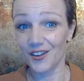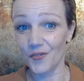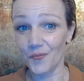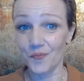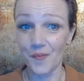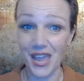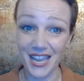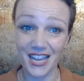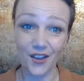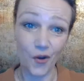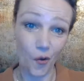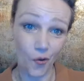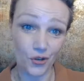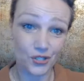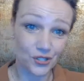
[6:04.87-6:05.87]
of make a
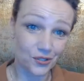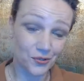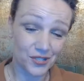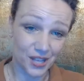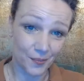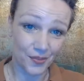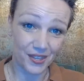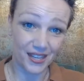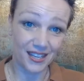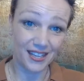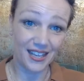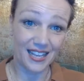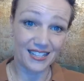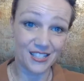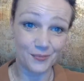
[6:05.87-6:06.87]
horse do
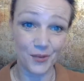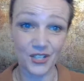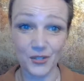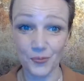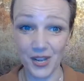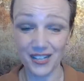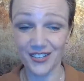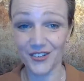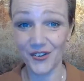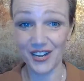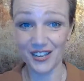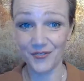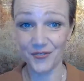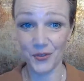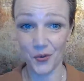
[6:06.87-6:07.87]
something, it's much better
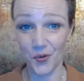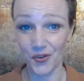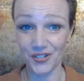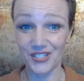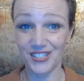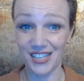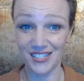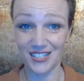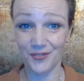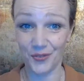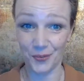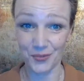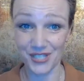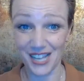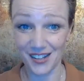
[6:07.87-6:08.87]
if the horse does it
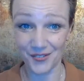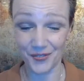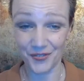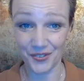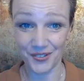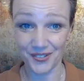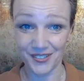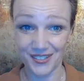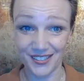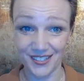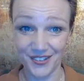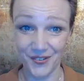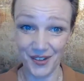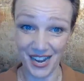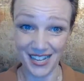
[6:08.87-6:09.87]
from self,
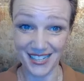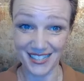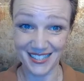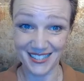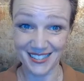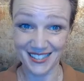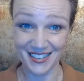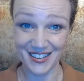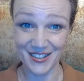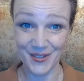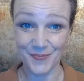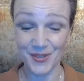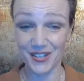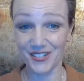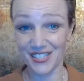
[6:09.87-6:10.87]
right?
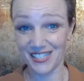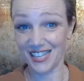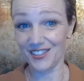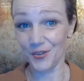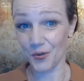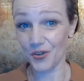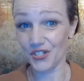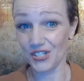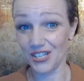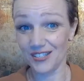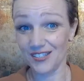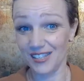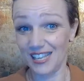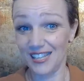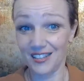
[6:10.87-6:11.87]
Because then the horse
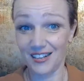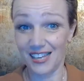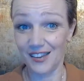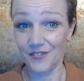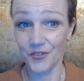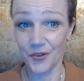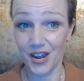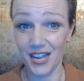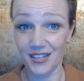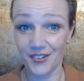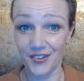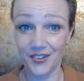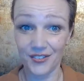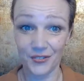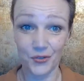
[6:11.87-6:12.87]
doesn't need a clever
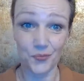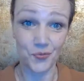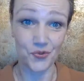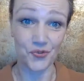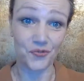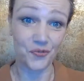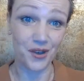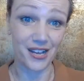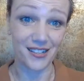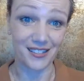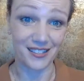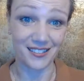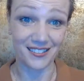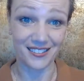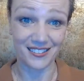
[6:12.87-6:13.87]
rider to move well.
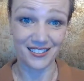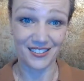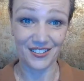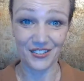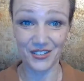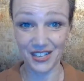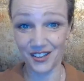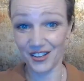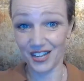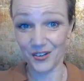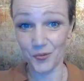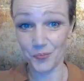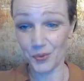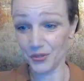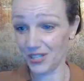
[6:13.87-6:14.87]
You can kind
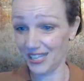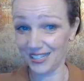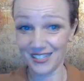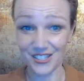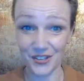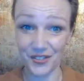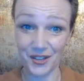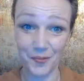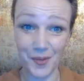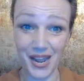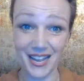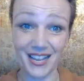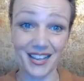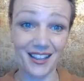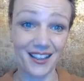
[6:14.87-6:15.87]
of put kids on their
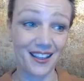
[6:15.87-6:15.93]
back